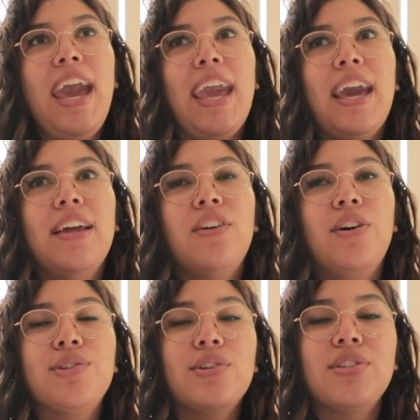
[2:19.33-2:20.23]
and
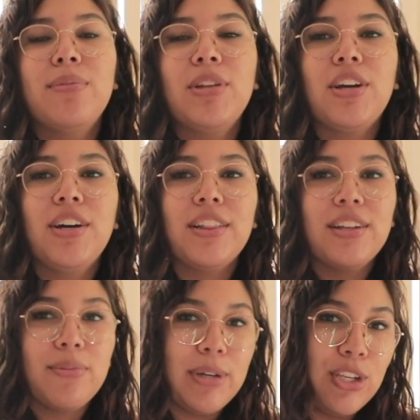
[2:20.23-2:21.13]
also some that are a
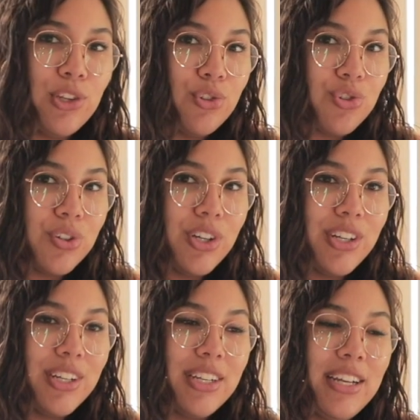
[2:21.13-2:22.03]
little bit
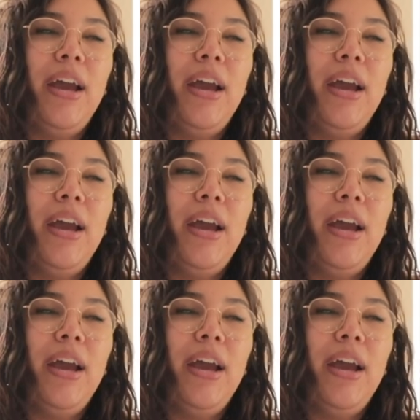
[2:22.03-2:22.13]
neutral.